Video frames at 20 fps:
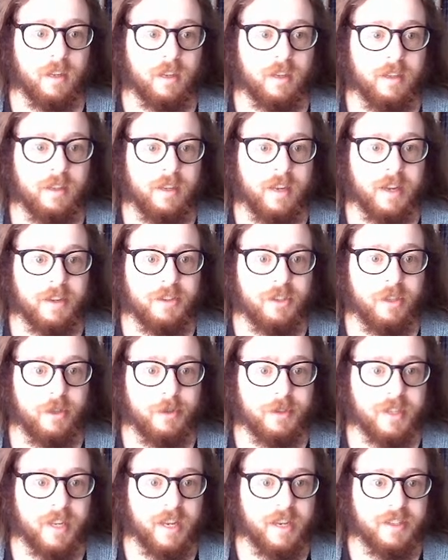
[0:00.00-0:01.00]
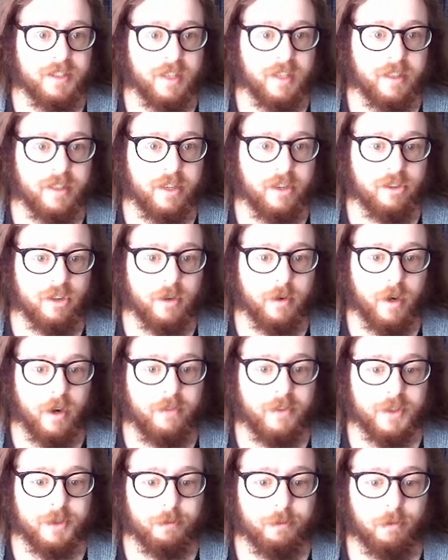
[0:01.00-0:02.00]
next use case that they show
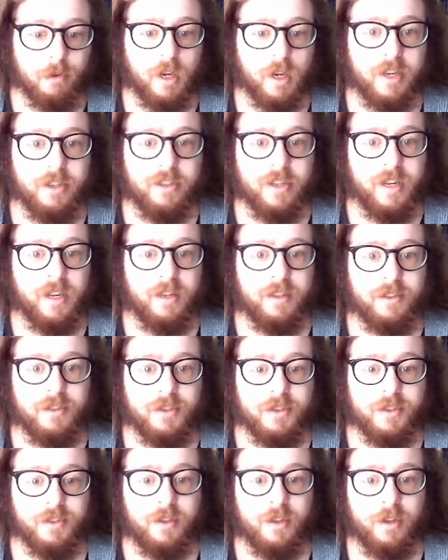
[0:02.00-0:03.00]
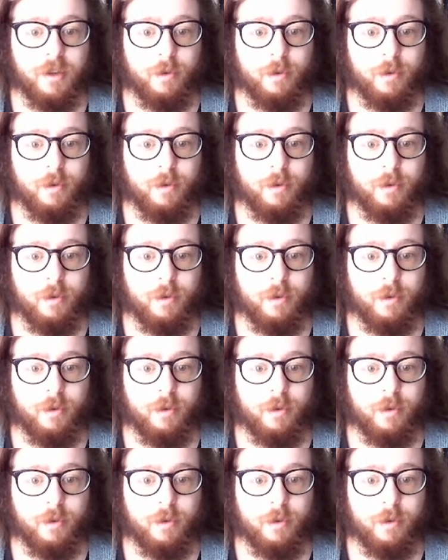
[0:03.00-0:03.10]
off is projects,